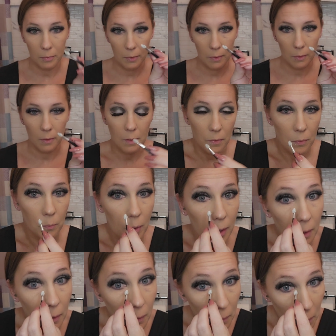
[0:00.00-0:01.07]
this right
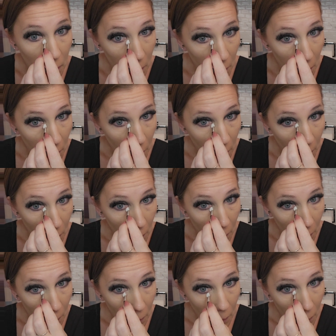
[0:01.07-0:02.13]
here,
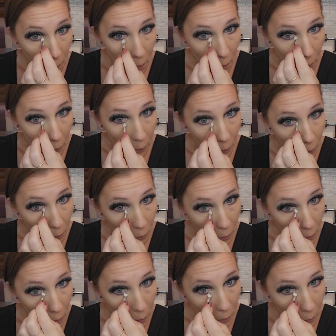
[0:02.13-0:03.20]
and go
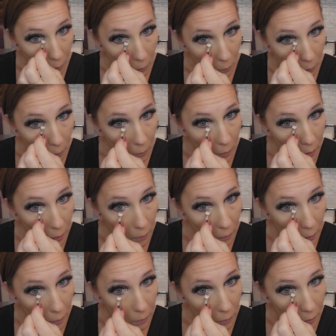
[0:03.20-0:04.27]
right
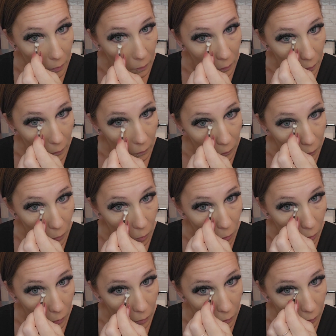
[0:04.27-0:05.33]
here in these
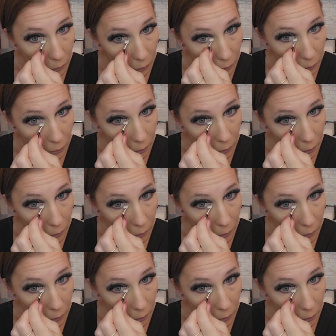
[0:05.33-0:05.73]
corners,